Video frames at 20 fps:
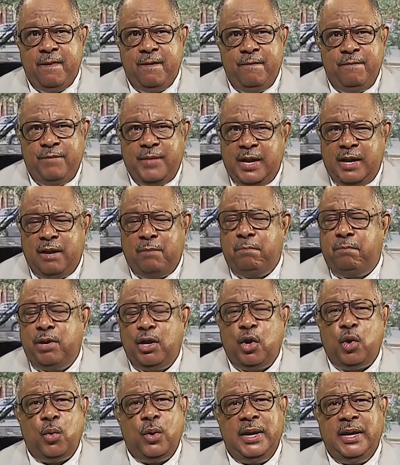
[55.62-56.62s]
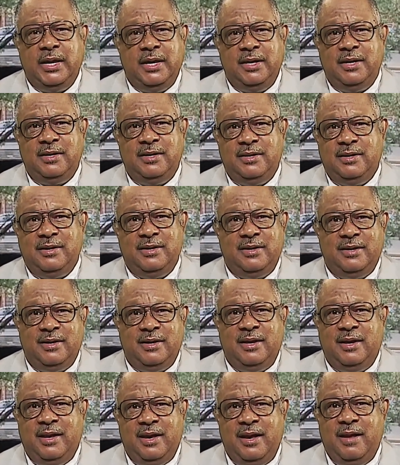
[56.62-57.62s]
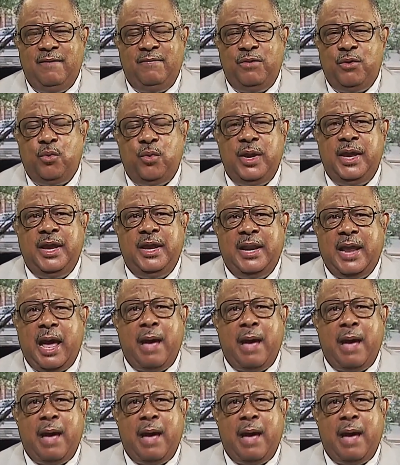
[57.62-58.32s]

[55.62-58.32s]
they are blowing in the wind?